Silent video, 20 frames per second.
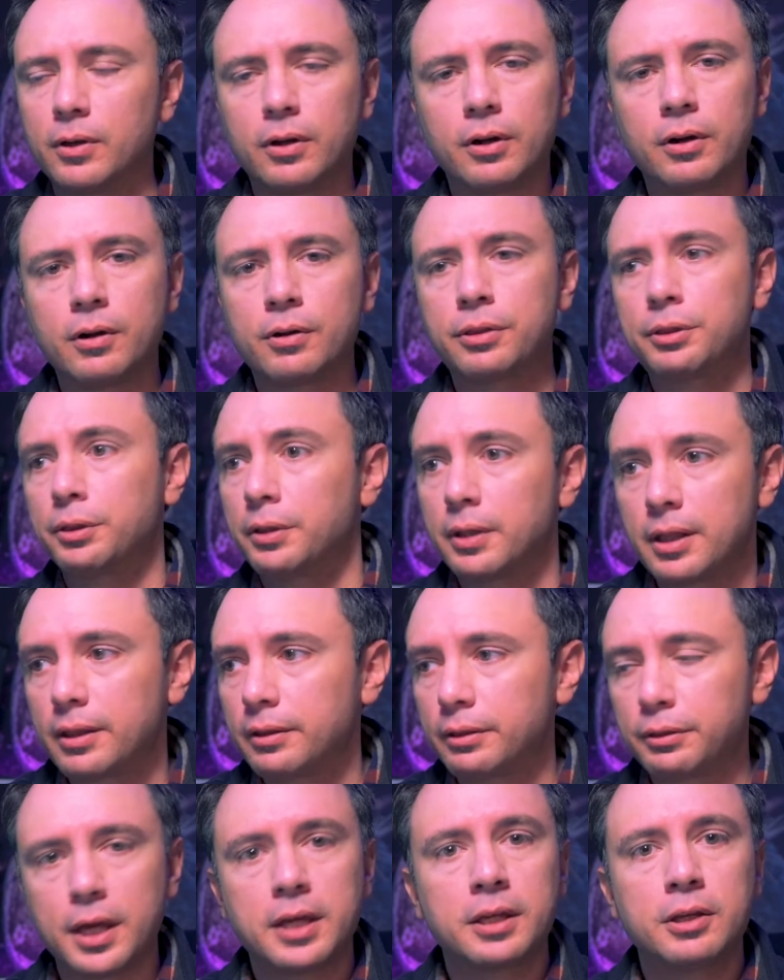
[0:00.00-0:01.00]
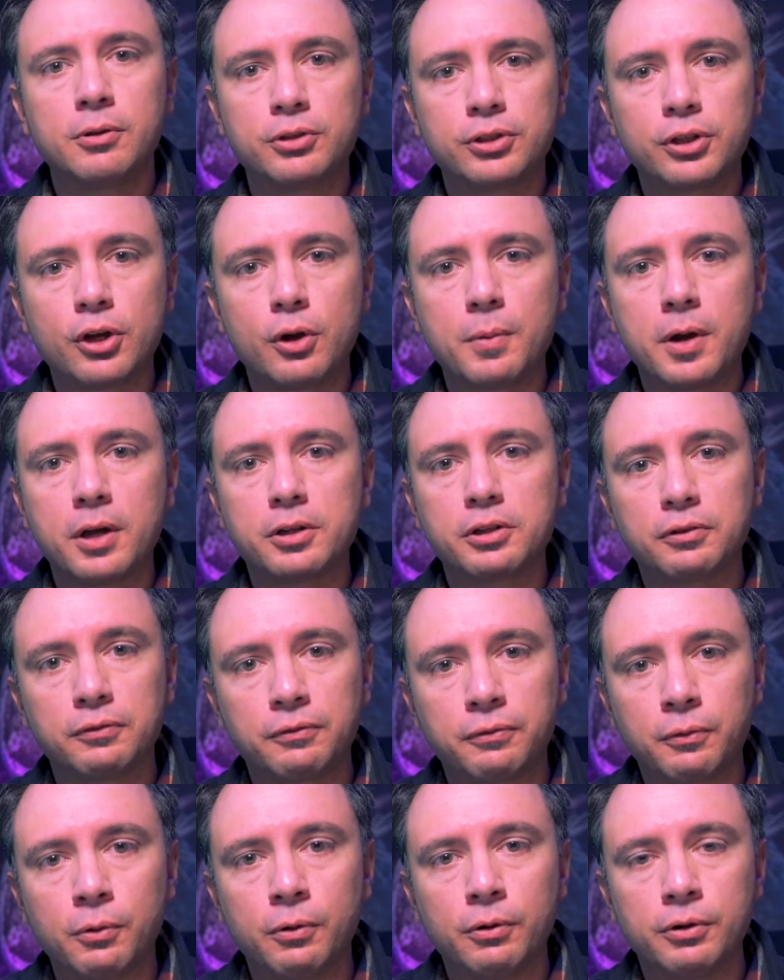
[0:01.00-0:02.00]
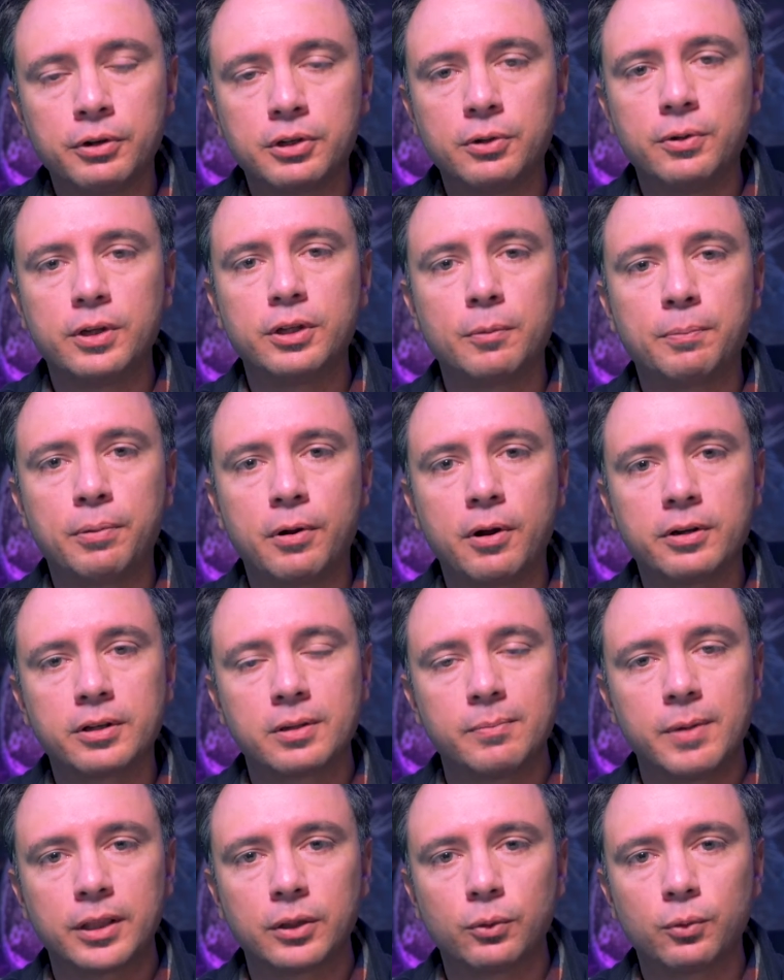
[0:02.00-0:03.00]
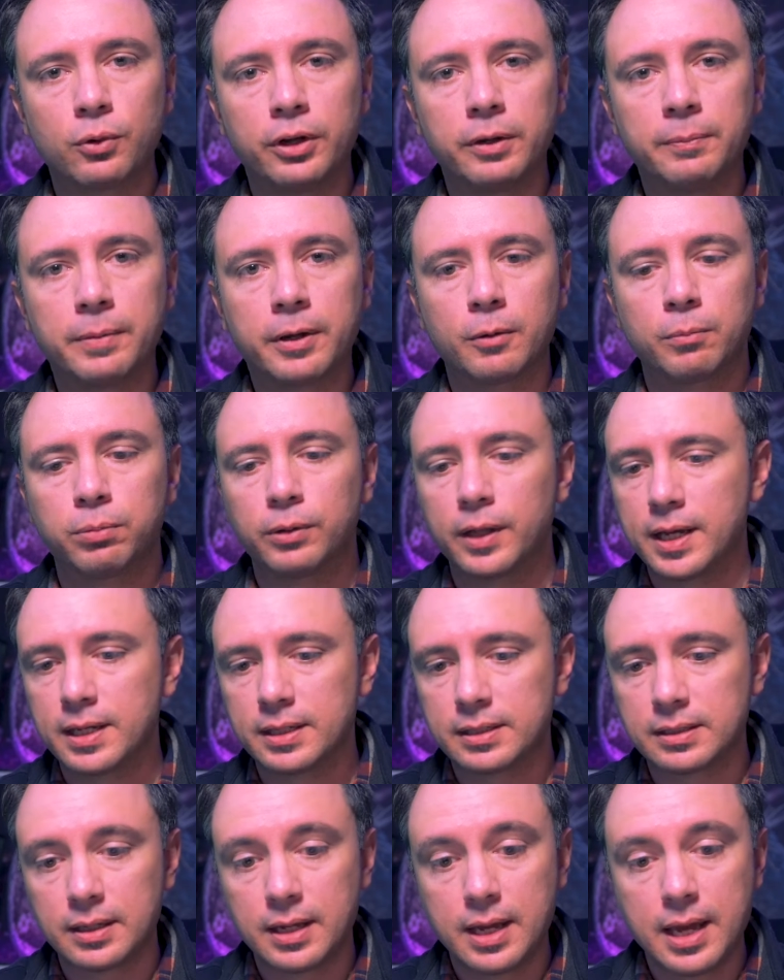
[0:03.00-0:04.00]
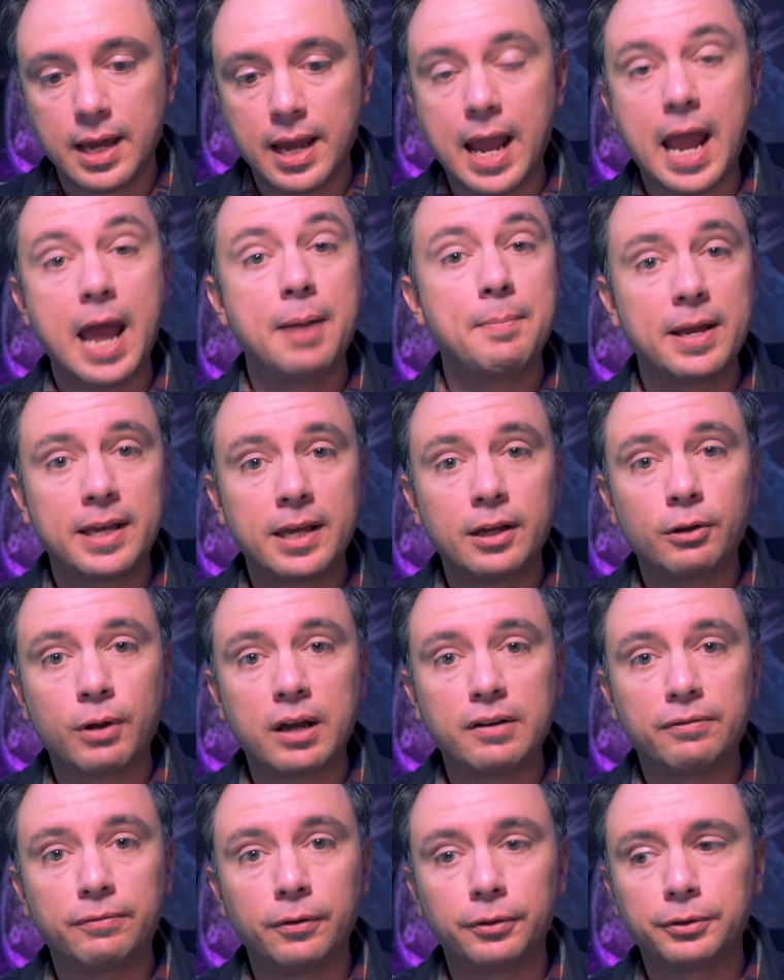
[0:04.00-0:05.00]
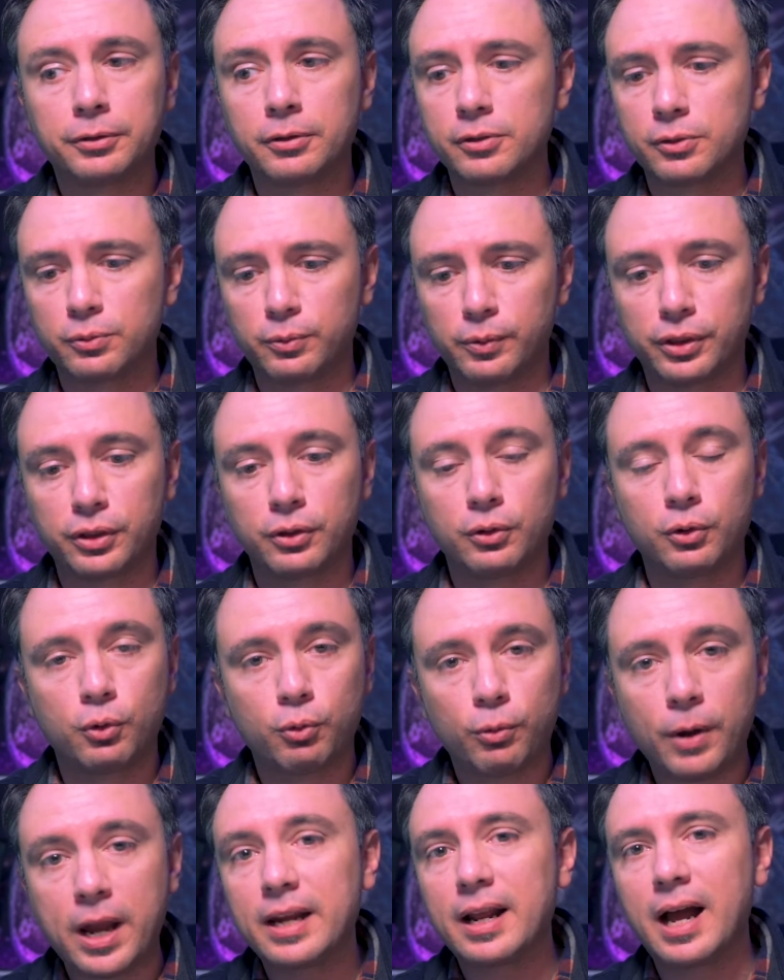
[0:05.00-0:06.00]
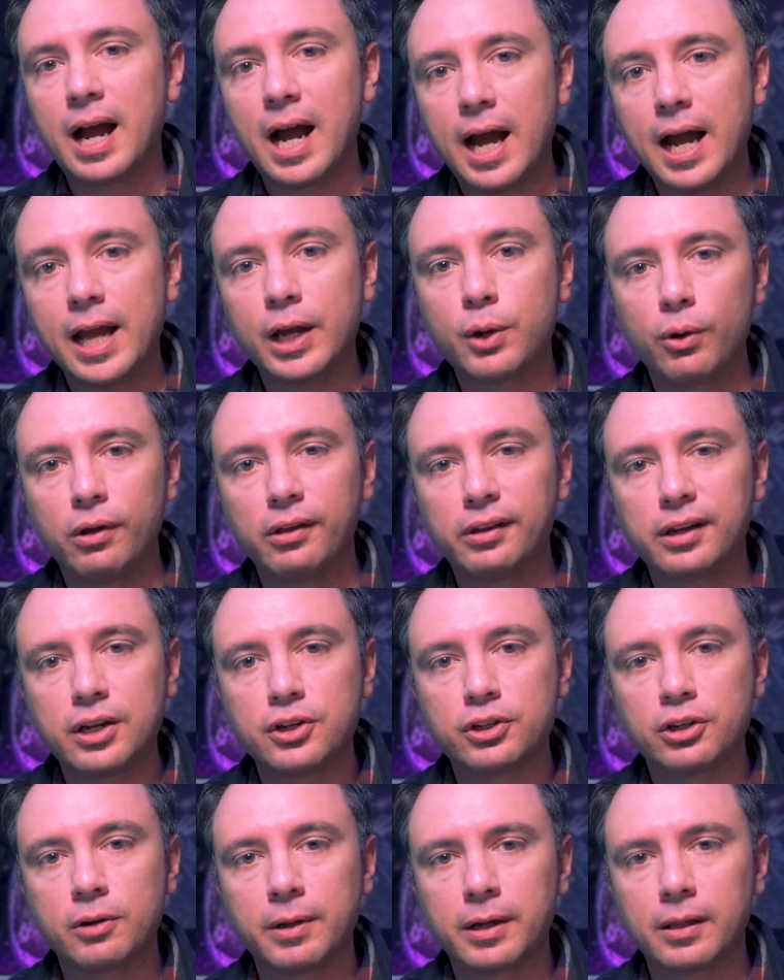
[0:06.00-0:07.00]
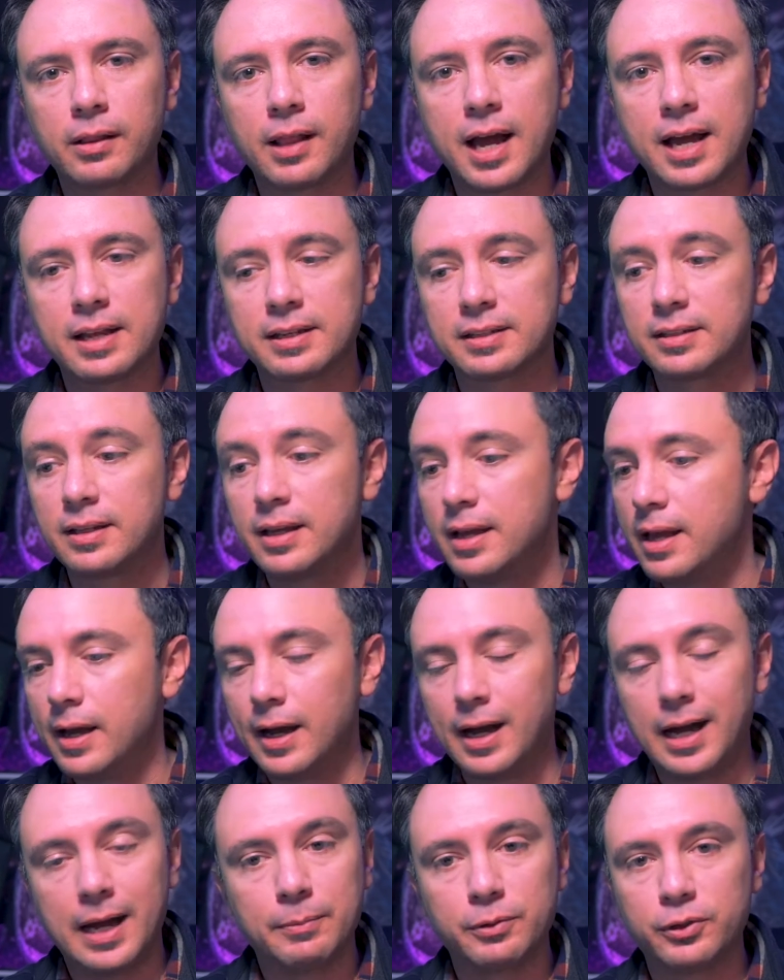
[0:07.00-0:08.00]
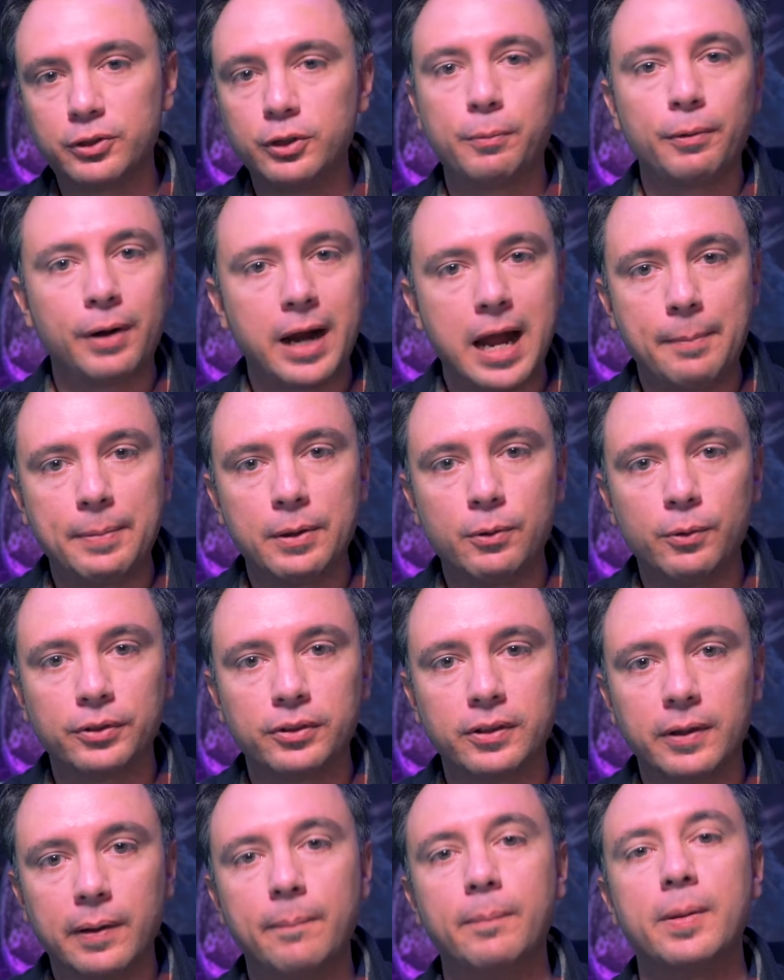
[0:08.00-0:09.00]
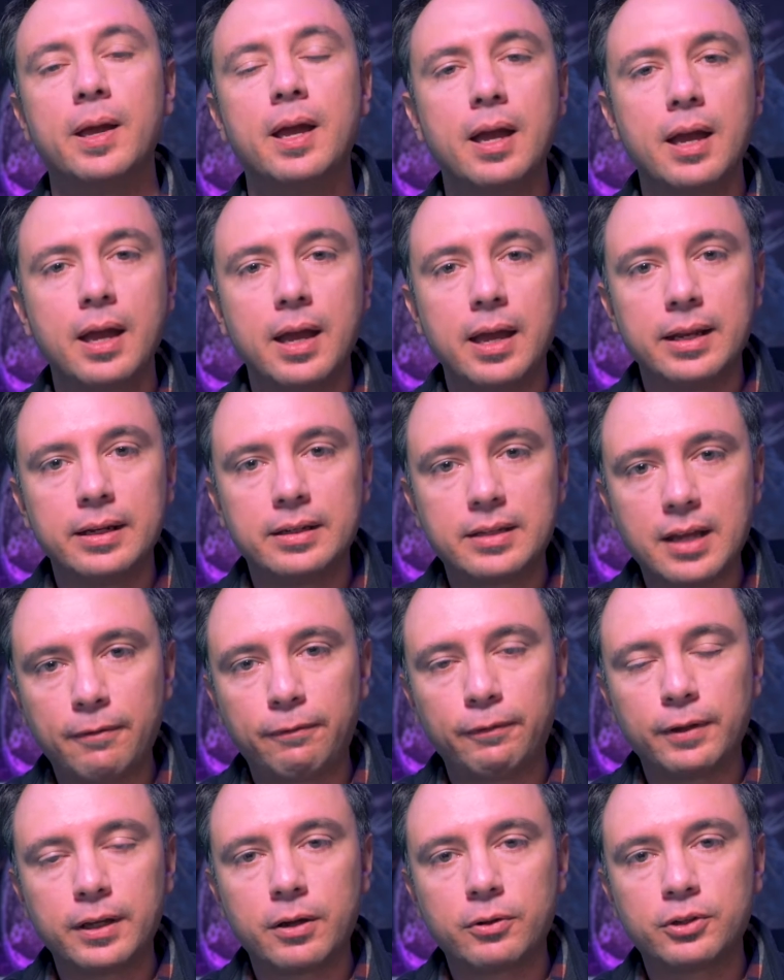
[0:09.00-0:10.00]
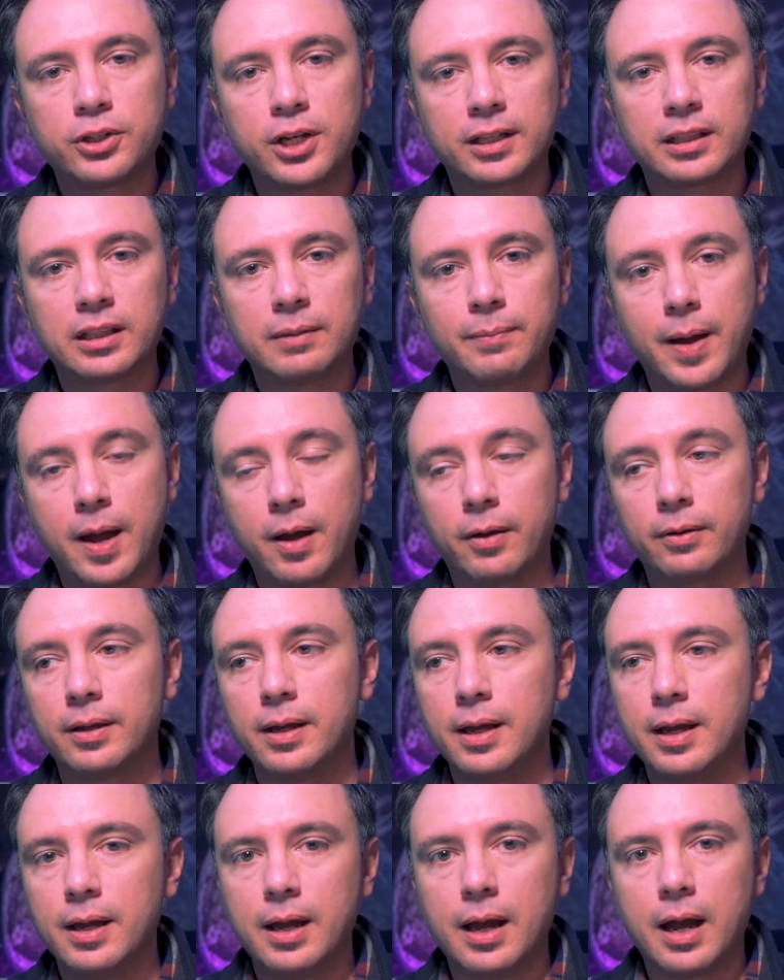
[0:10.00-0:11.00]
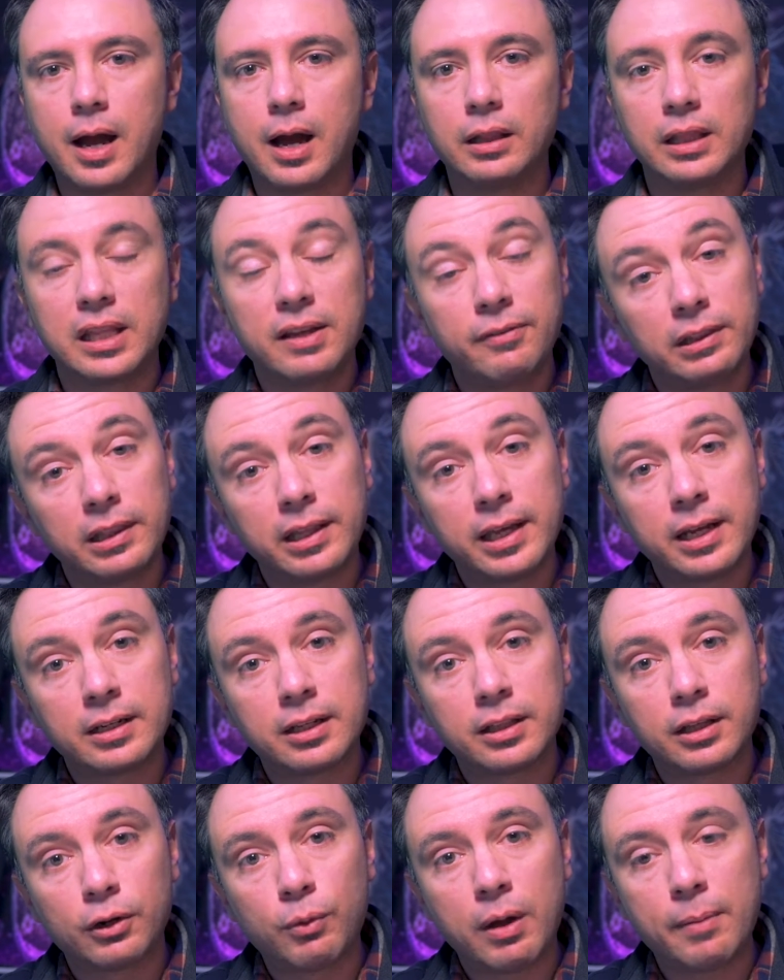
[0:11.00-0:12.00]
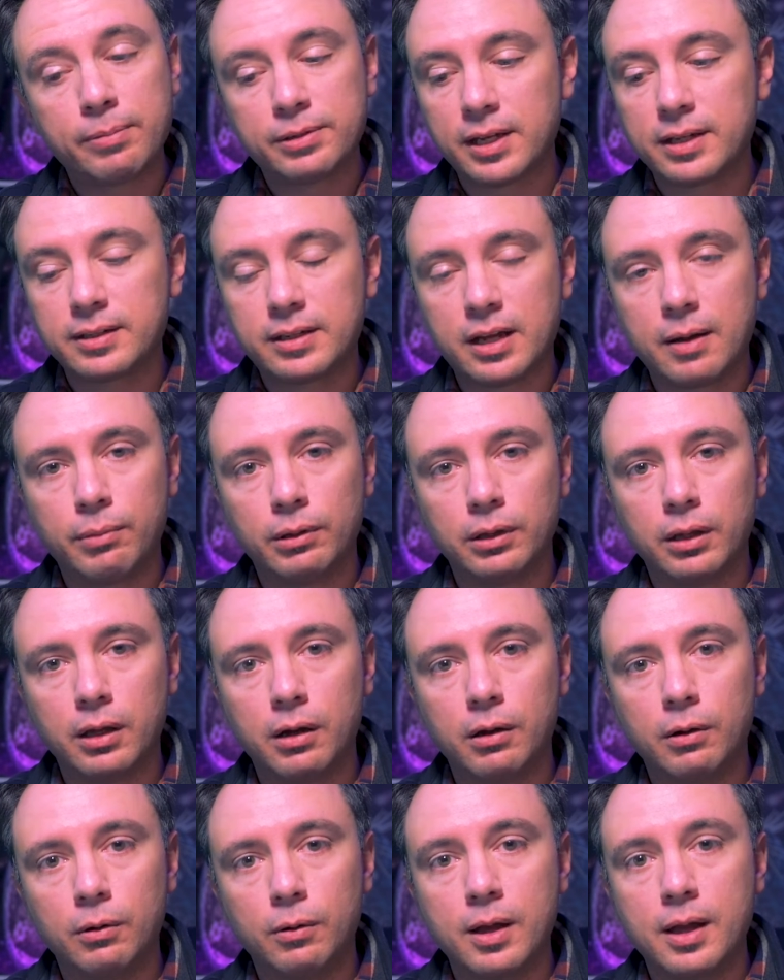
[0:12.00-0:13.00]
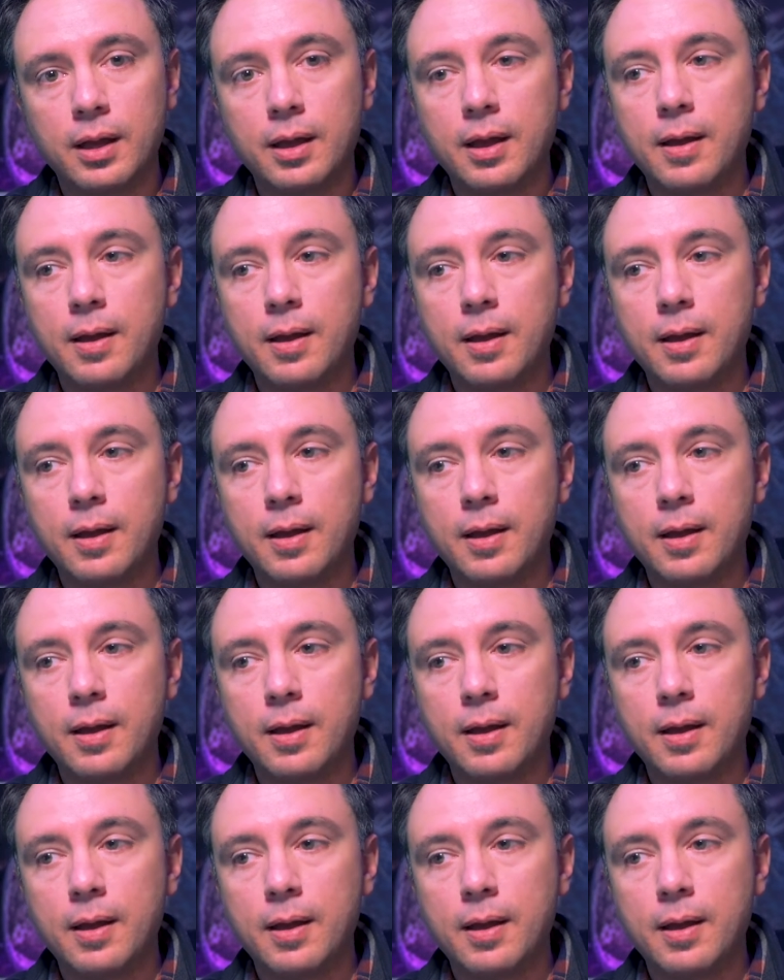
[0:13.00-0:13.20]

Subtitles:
Earth, thank you so much for doing your part to make the world a better place and making great filters with great high quality German glass. I'm super happy with them. Definitely go check them out. I'll leave a link to their website down below.